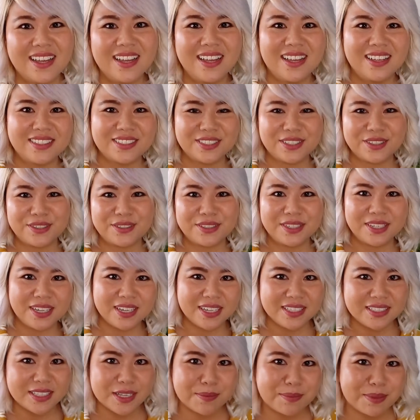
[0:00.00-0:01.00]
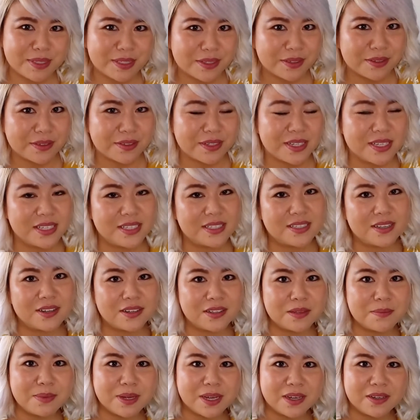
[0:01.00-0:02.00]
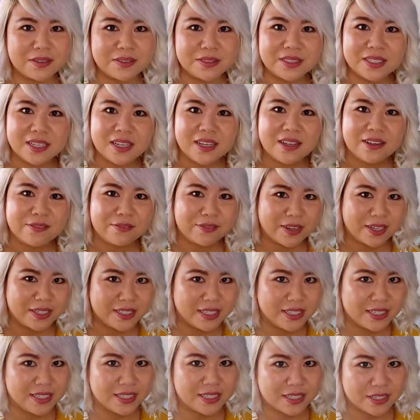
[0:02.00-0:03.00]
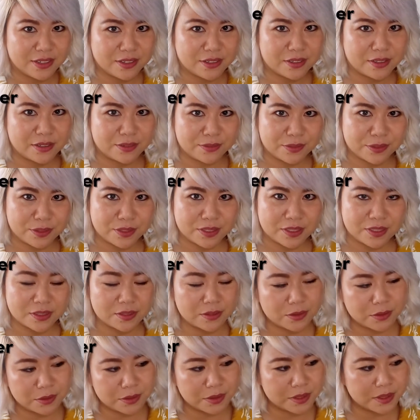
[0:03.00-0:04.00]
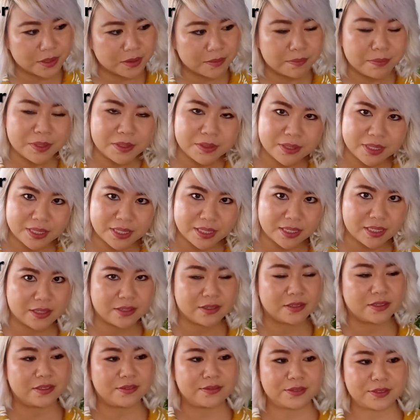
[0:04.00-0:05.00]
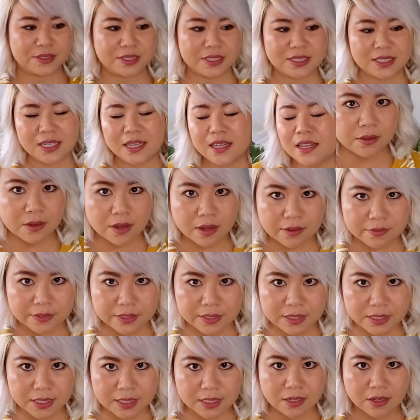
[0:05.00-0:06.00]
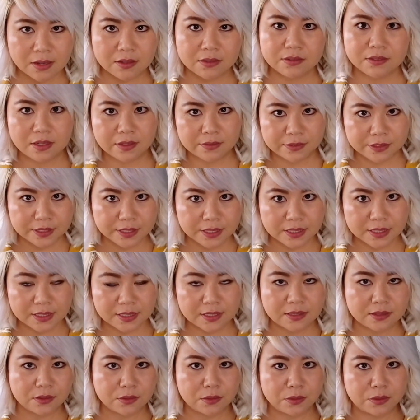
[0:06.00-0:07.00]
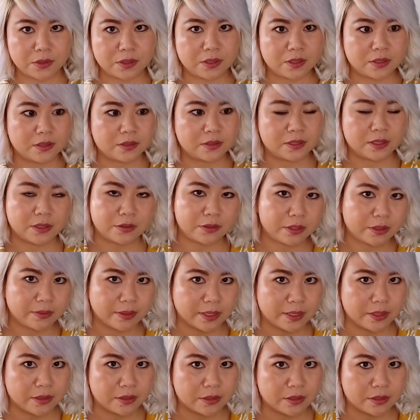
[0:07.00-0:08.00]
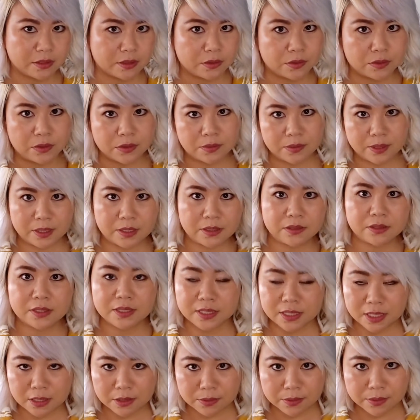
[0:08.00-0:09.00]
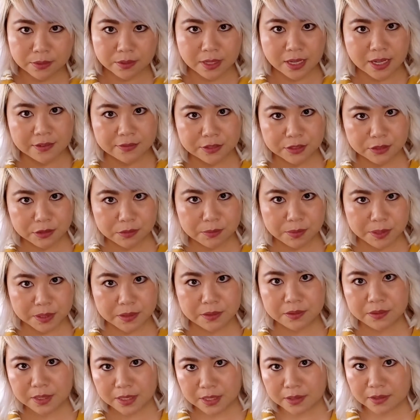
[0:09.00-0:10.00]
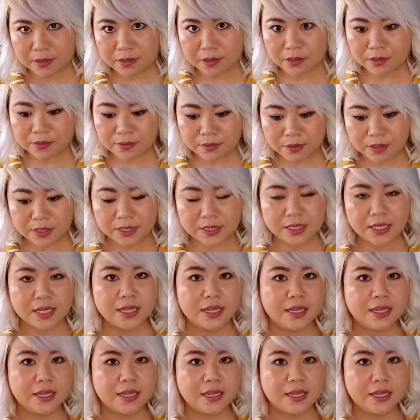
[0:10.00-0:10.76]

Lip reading: So today's episode is all about finding character voice or building character voice. Obviously, all novelists or story writers or writers in general have to build character voice.